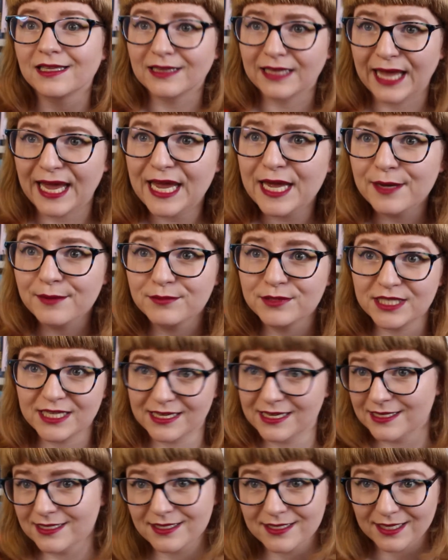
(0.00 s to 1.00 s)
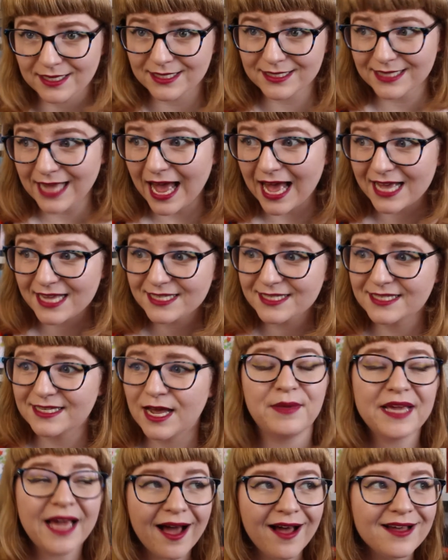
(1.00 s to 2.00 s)
claim to his success
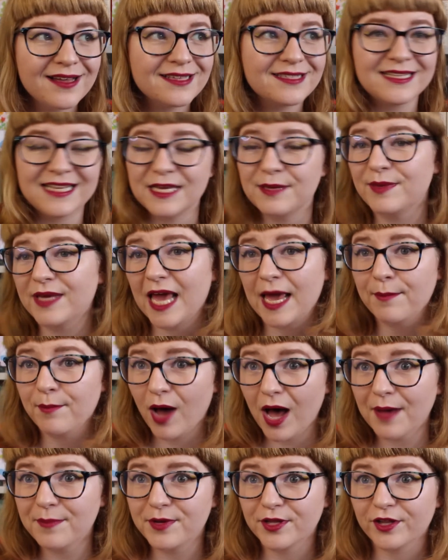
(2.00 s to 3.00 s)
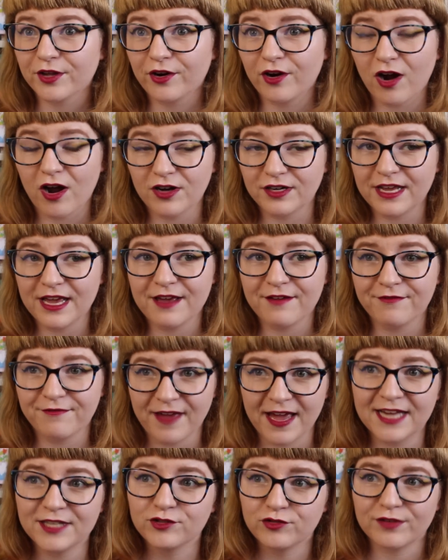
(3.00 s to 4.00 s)
because he became popular on a
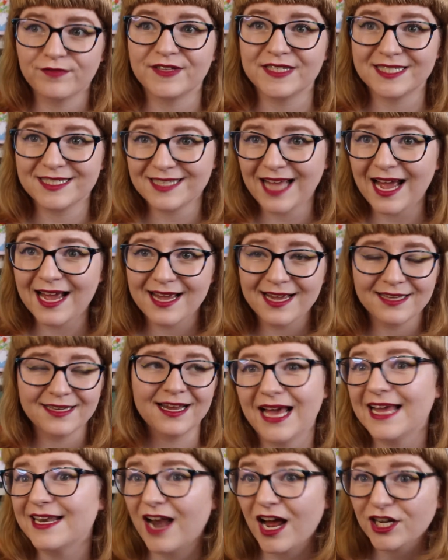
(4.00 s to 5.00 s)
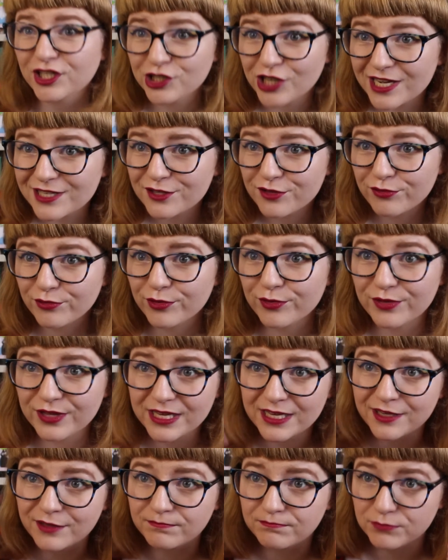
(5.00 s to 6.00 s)
fan-driven site and not just through
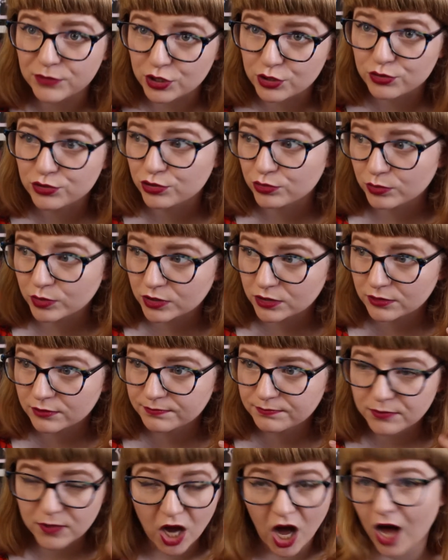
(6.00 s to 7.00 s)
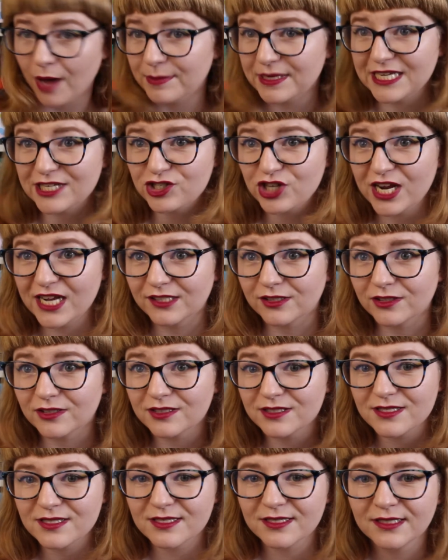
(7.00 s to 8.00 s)
the usual comedy
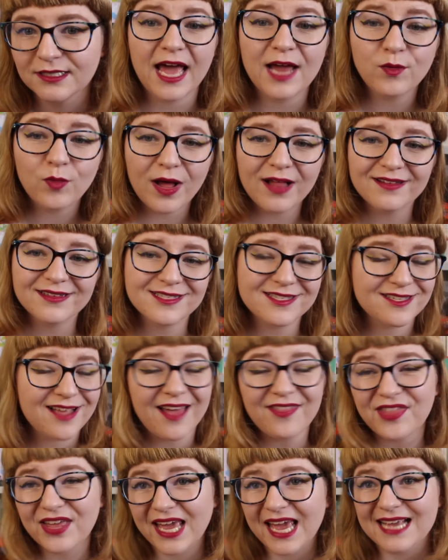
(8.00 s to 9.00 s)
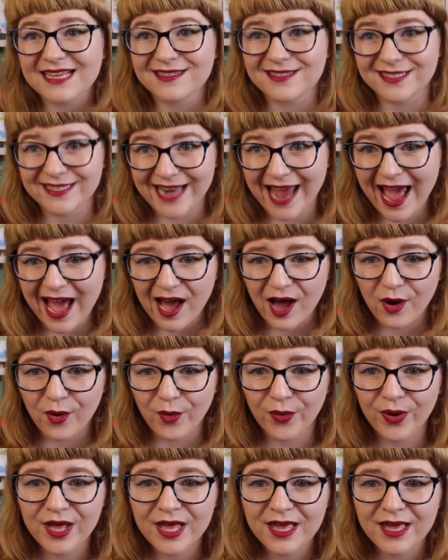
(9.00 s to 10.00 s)
channels. And while it's not the case
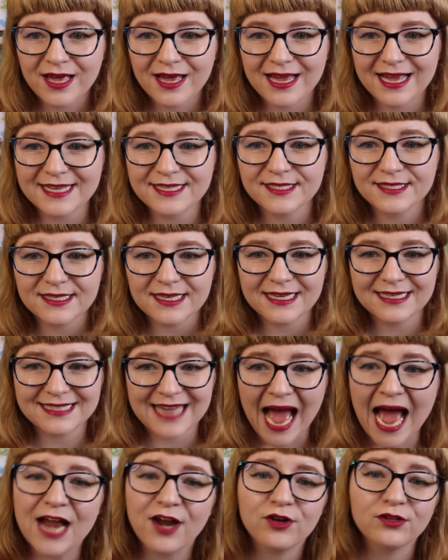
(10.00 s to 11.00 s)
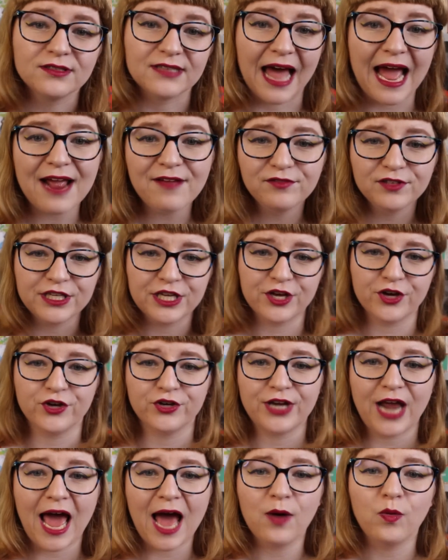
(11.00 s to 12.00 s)
now, his entire
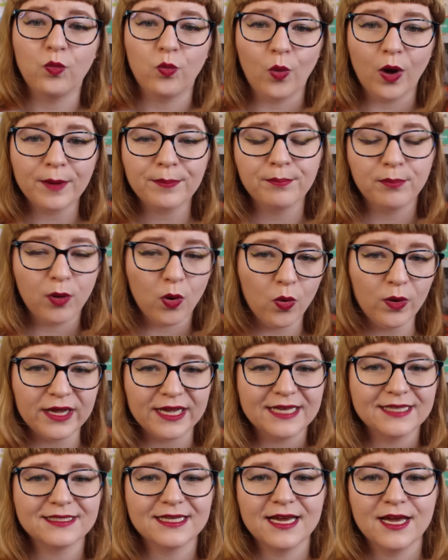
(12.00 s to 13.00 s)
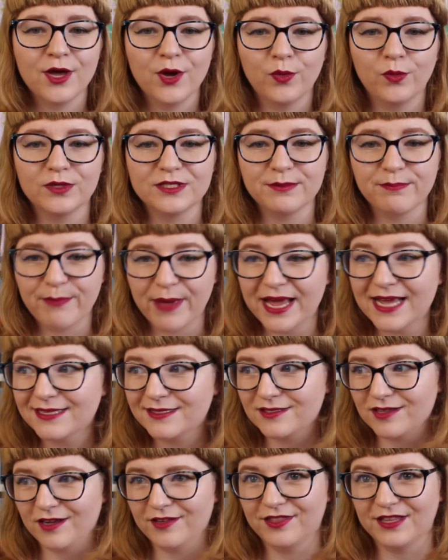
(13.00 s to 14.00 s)
livelihood at one point was
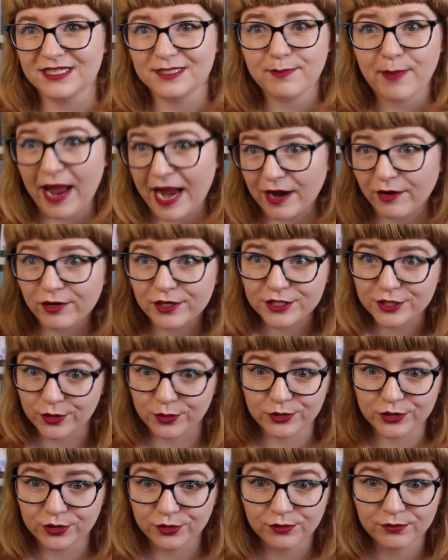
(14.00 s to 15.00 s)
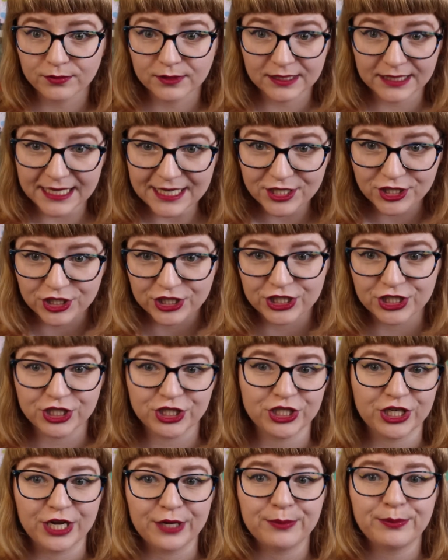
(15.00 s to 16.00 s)
based on this parasocial
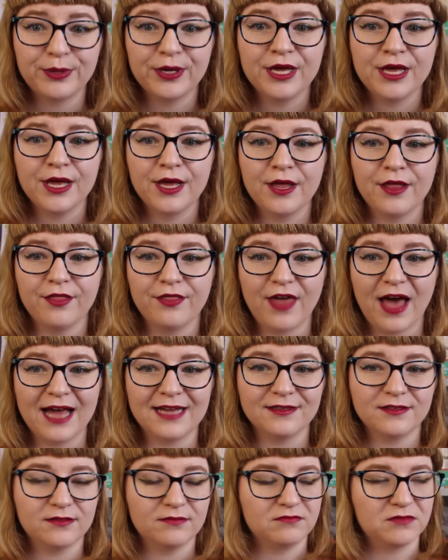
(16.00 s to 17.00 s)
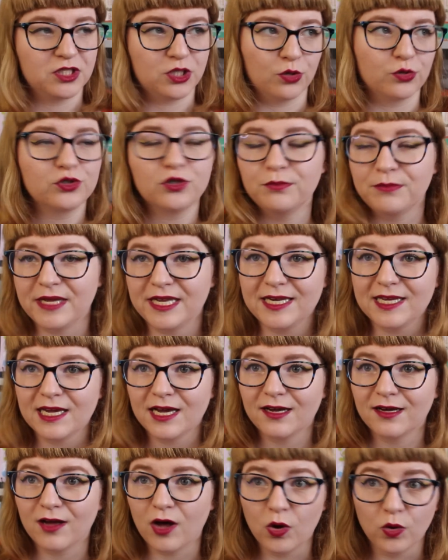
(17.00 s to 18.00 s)
relationship that social
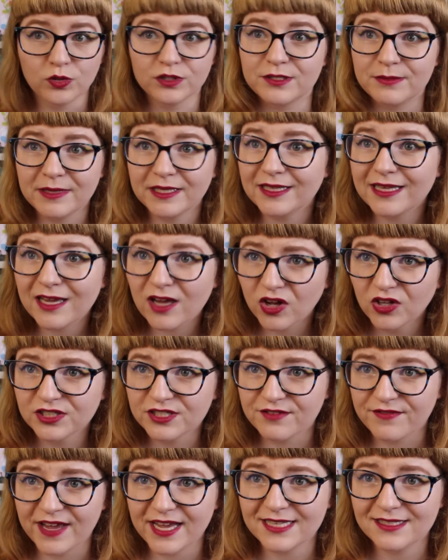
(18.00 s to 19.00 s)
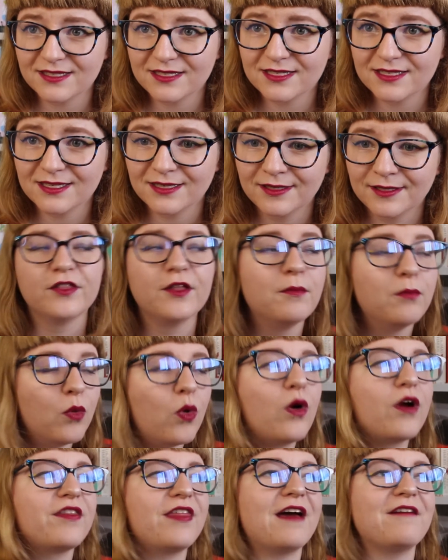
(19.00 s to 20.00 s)
media ultimately cultivates. The
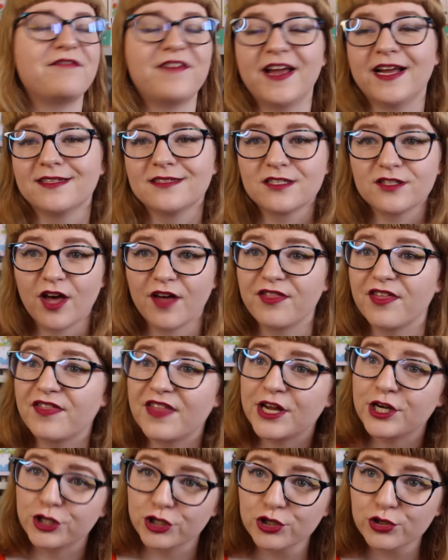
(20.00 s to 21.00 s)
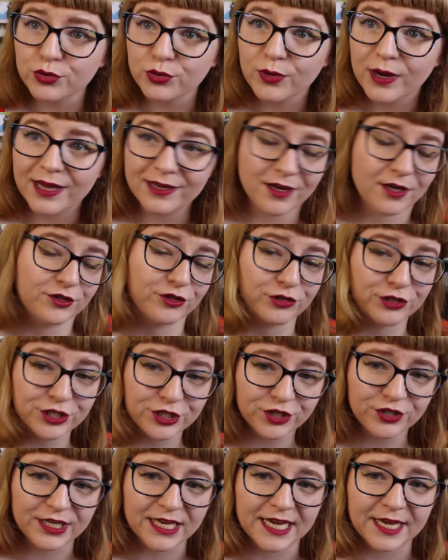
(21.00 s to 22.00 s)
more that fans thought that they knew and
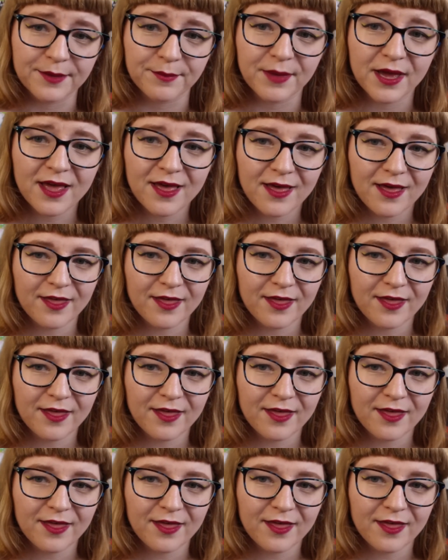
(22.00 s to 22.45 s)
understood him,